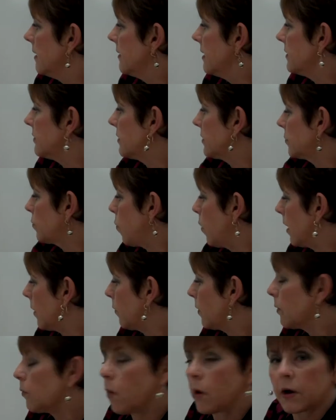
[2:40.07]
This is where
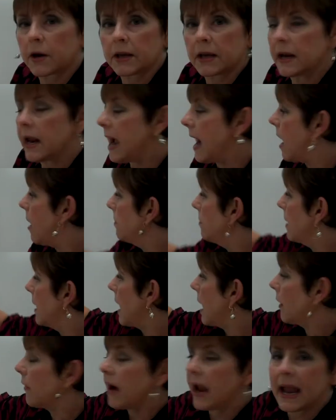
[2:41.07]
we work it out, but
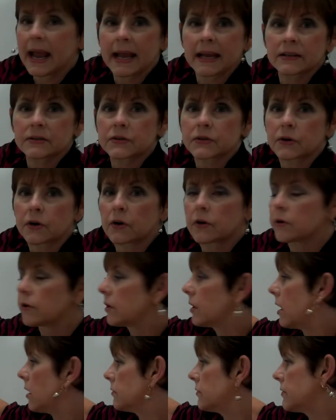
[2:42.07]
our answer
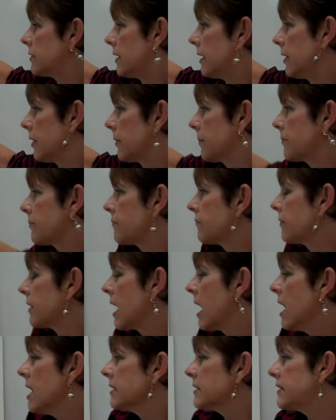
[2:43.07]
goes here.
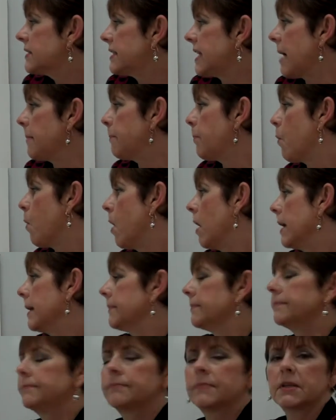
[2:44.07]
Step 1,
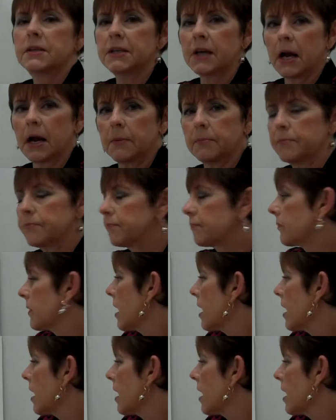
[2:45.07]
dumb.